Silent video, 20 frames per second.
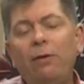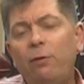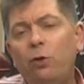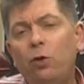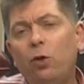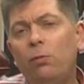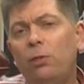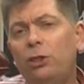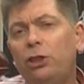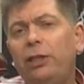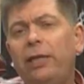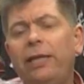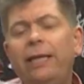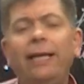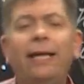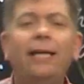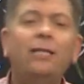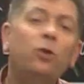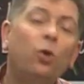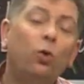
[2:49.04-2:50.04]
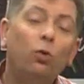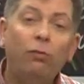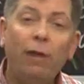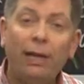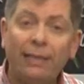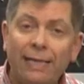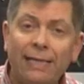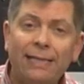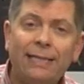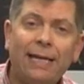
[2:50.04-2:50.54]
if your machine is
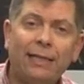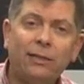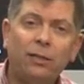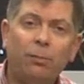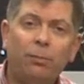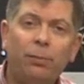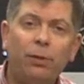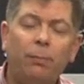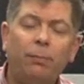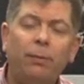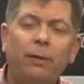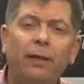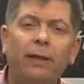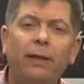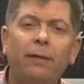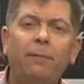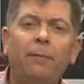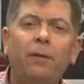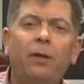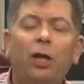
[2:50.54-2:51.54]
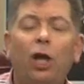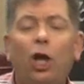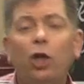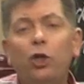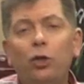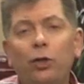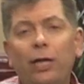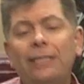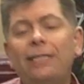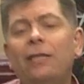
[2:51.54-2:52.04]
already set up properly and
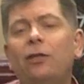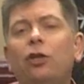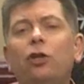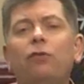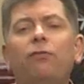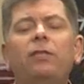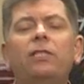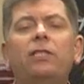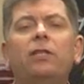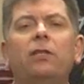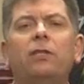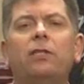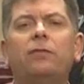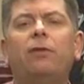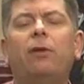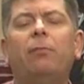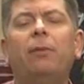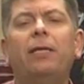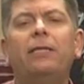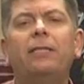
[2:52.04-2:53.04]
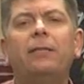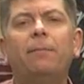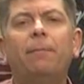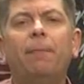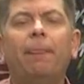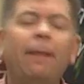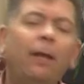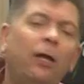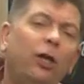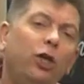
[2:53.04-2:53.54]
you're getting good results from it,
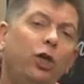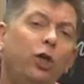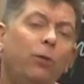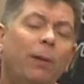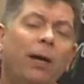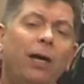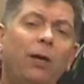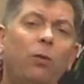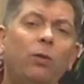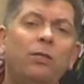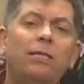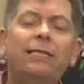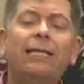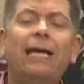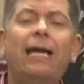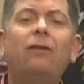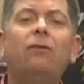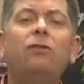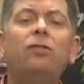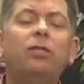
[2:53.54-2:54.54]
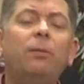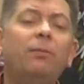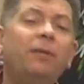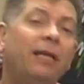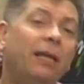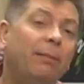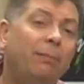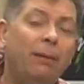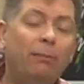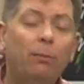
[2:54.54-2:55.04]
you might want to tackle
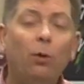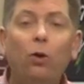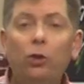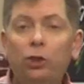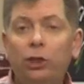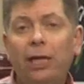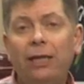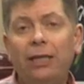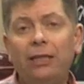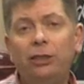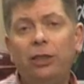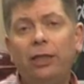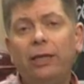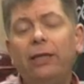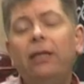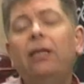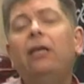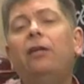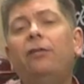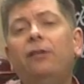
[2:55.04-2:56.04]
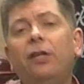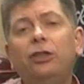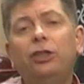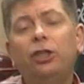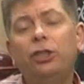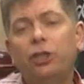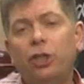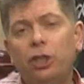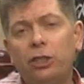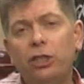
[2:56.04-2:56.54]
something a bit more challenging than
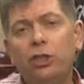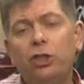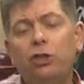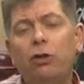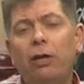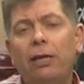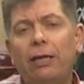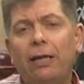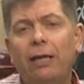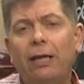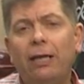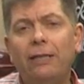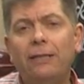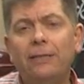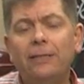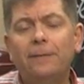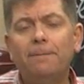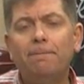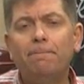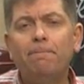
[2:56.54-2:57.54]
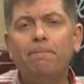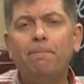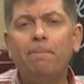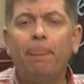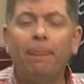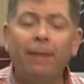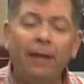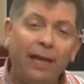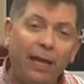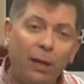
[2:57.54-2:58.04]
just cutting straight lines.
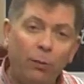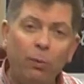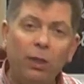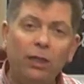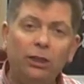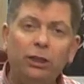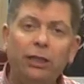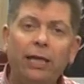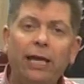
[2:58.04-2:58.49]
In which